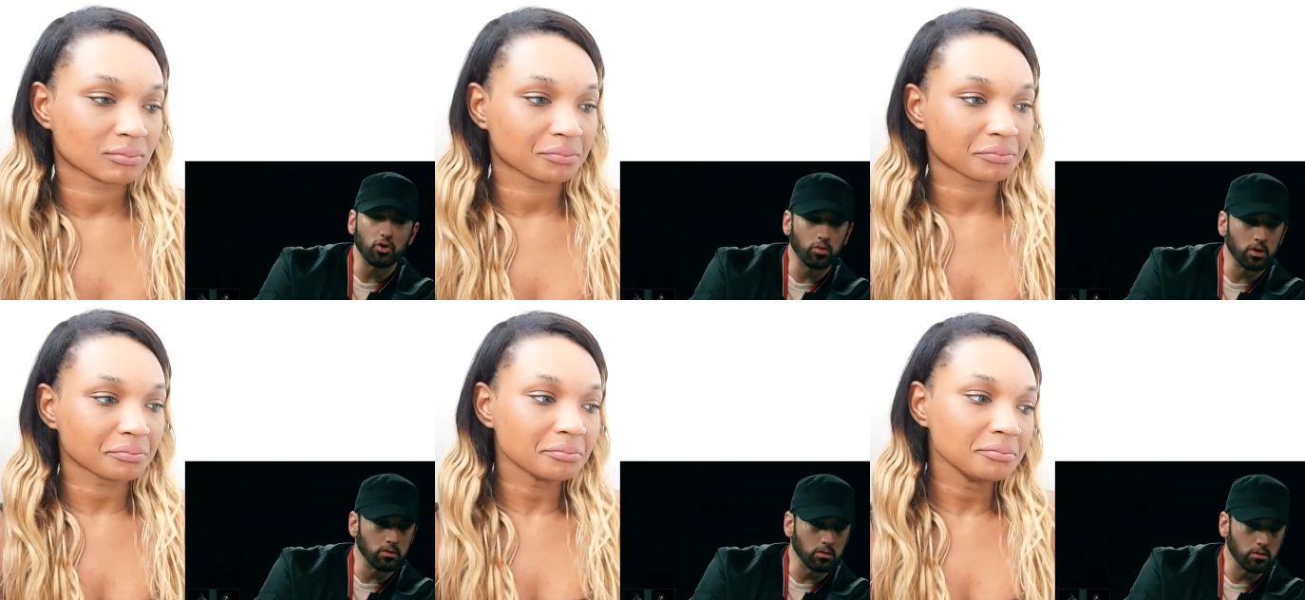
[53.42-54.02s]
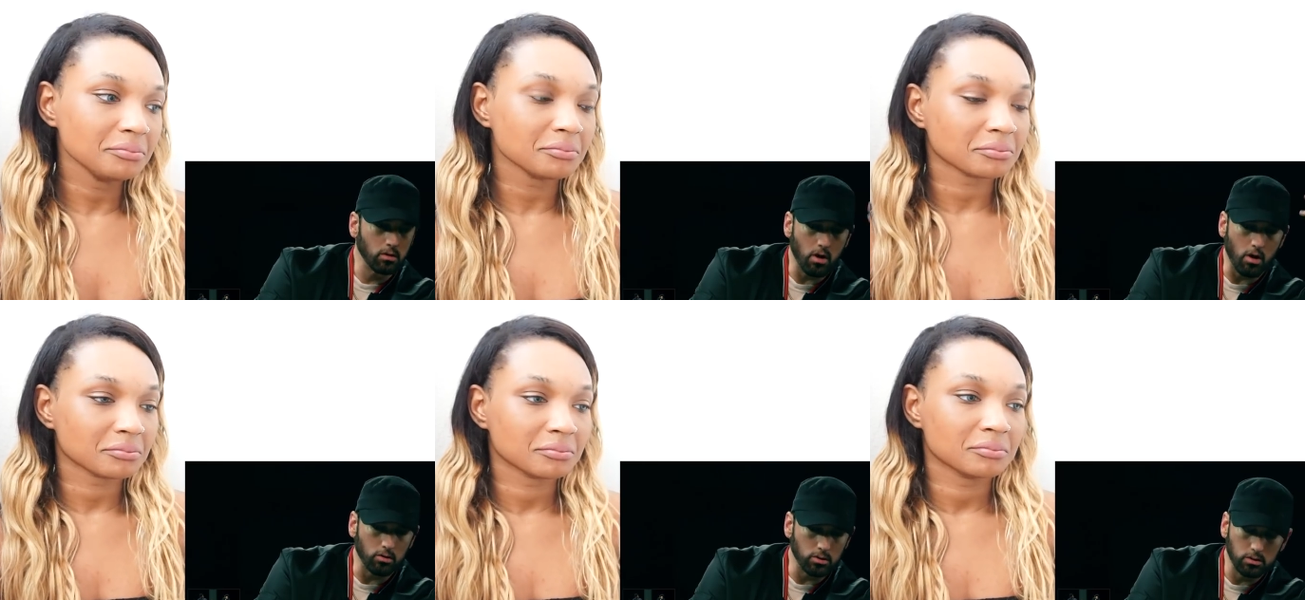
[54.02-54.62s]
Speaker 1: me and Joe Budden
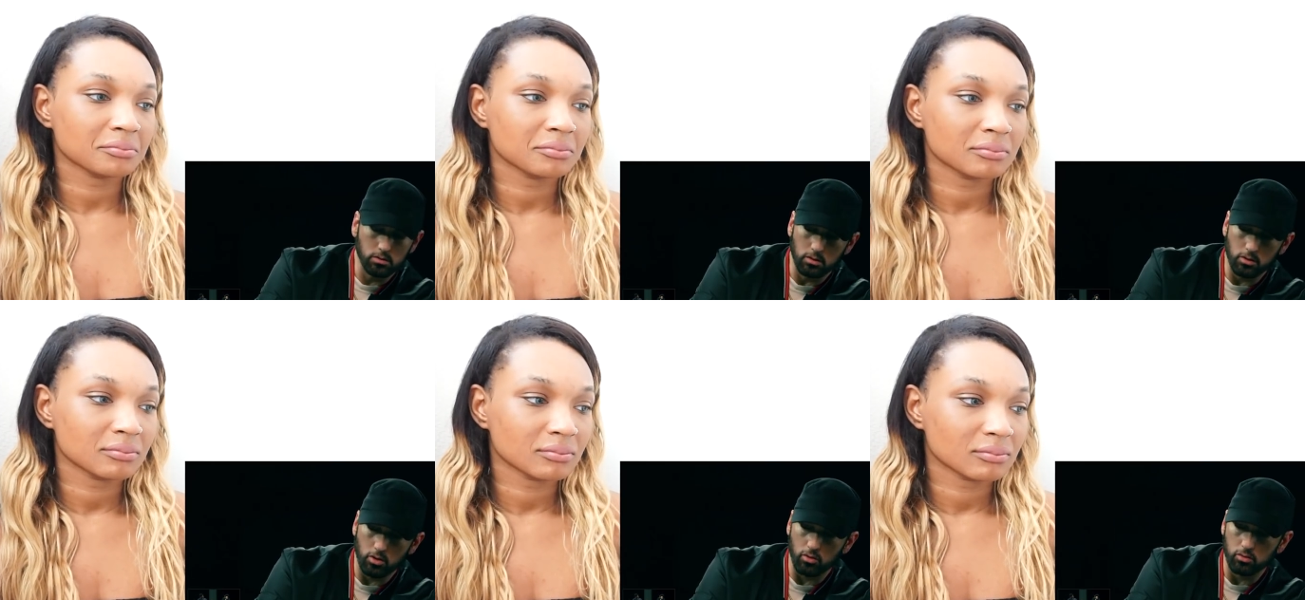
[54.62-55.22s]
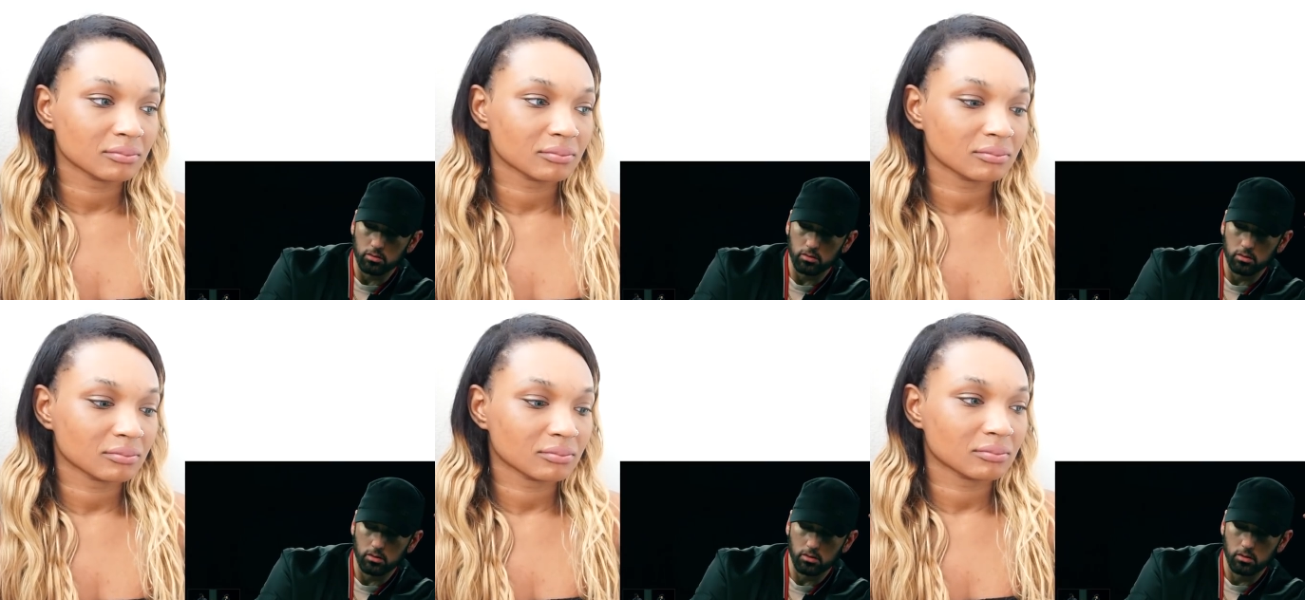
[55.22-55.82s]
aren't, you know,
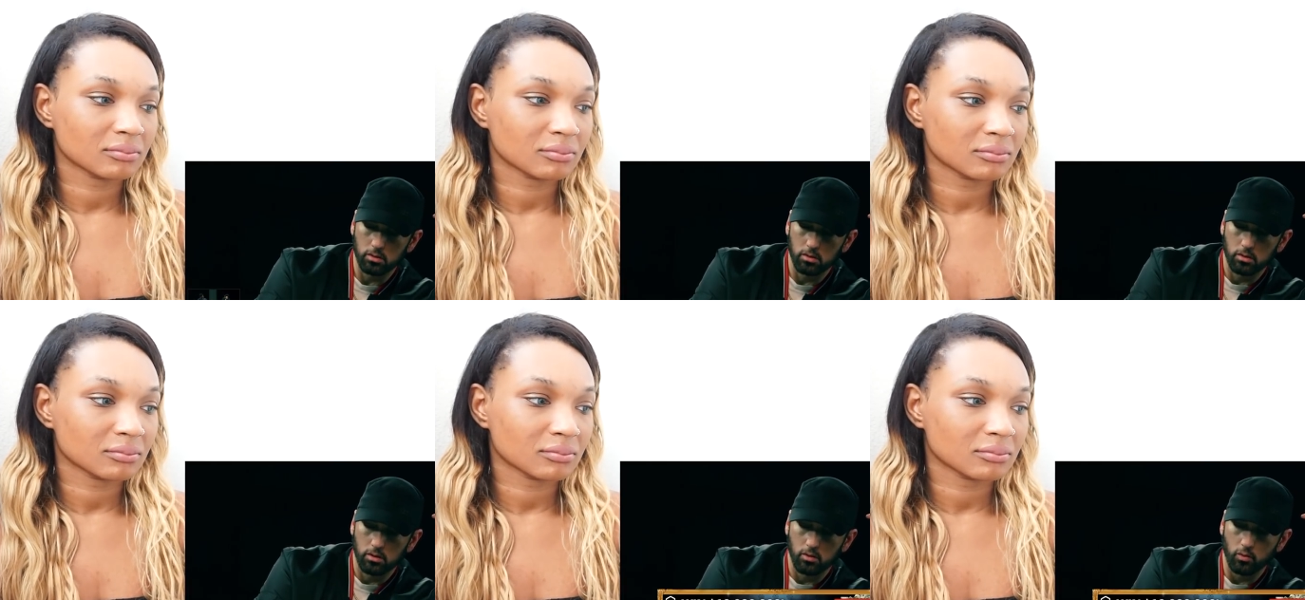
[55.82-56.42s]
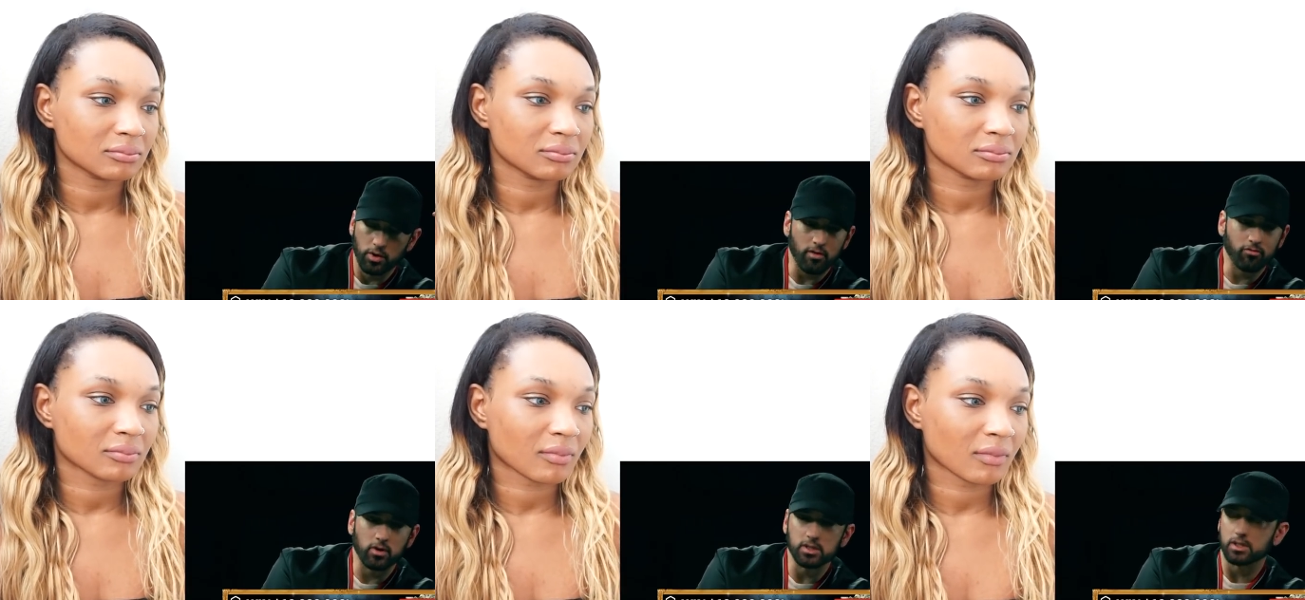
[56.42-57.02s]
we're
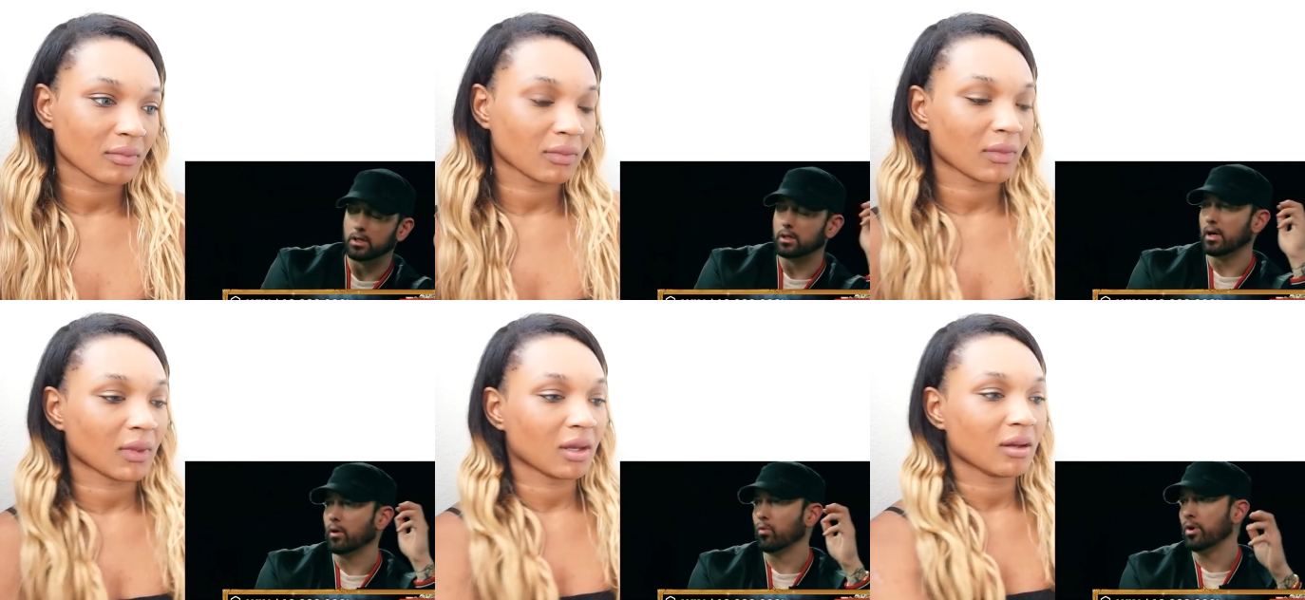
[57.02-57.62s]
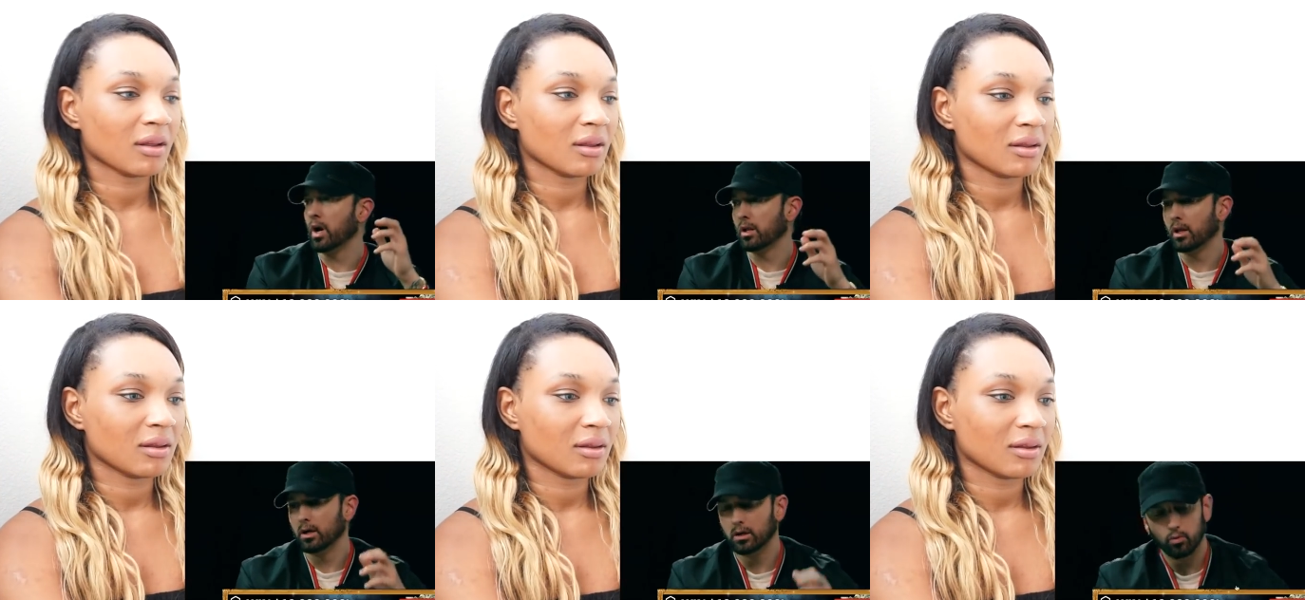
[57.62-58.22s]
not friends like that. We're
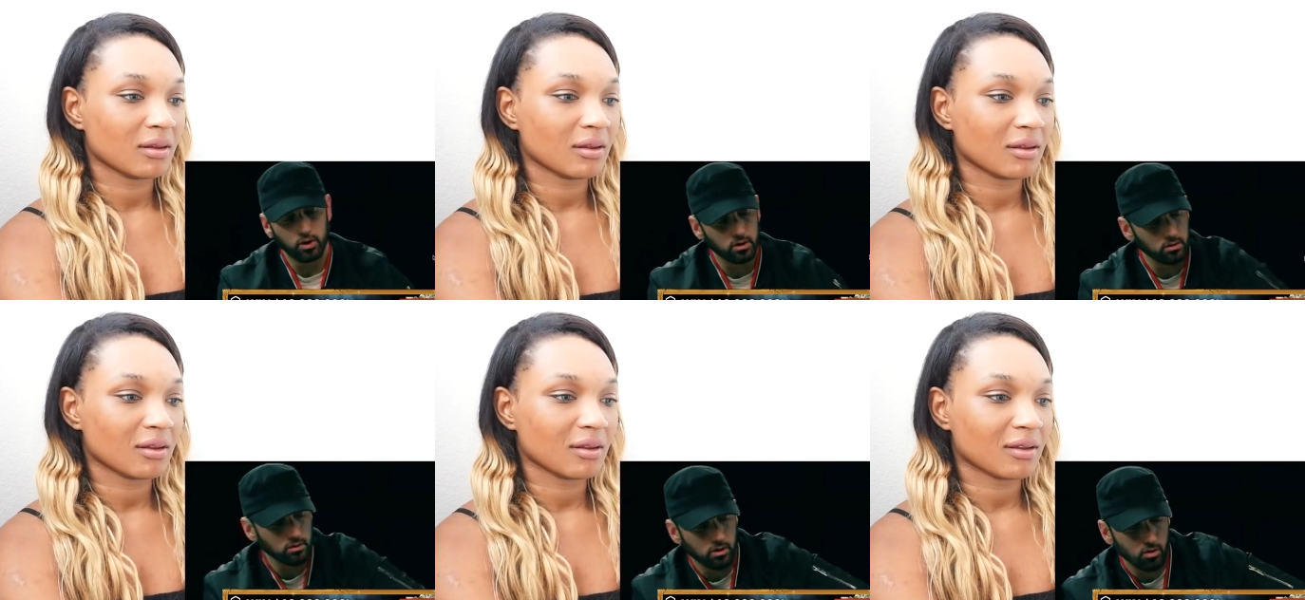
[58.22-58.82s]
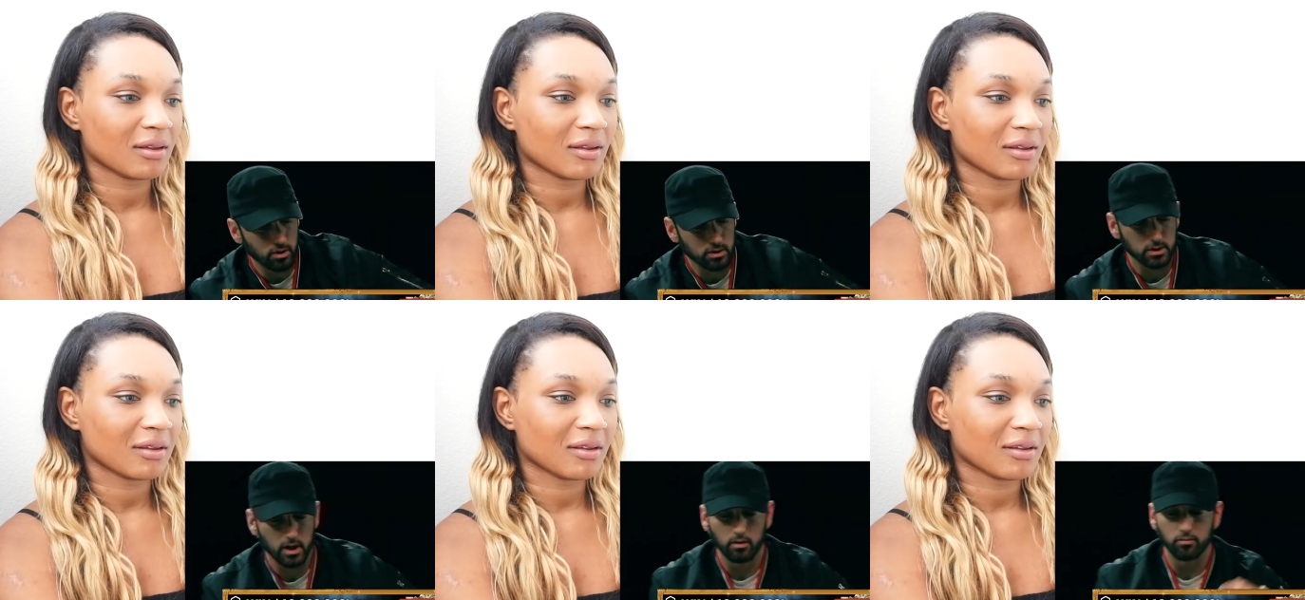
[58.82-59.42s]
not like, we didn't go to the